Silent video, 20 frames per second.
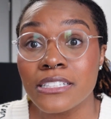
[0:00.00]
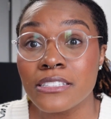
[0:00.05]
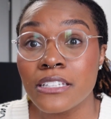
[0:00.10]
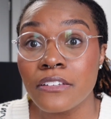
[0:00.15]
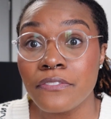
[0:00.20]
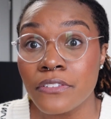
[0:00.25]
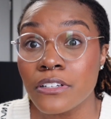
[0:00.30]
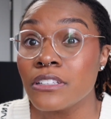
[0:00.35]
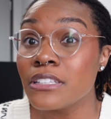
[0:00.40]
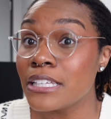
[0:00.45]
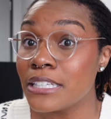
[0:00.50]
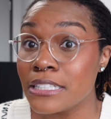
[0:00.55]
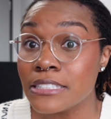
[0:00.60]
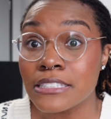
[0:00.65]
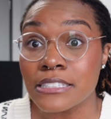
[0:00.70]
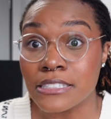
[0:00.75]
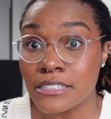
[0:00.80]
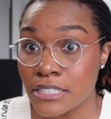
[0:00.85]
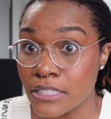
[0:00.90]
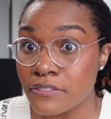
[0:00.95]
they feel that it's
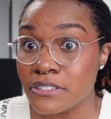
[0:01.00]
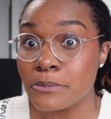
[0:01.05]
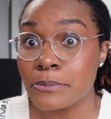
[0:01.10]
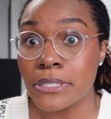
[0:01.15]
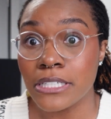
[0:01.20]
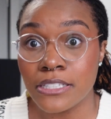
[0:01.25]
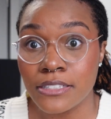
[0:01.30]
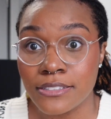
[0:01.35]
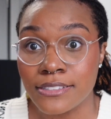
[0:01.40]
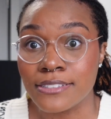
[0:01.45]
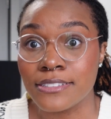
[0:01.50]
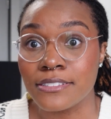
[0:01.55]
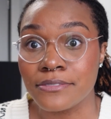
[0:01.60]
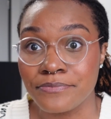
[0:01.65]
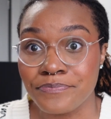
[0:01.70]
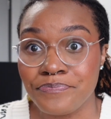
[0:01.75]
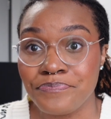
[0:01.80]
a safe space.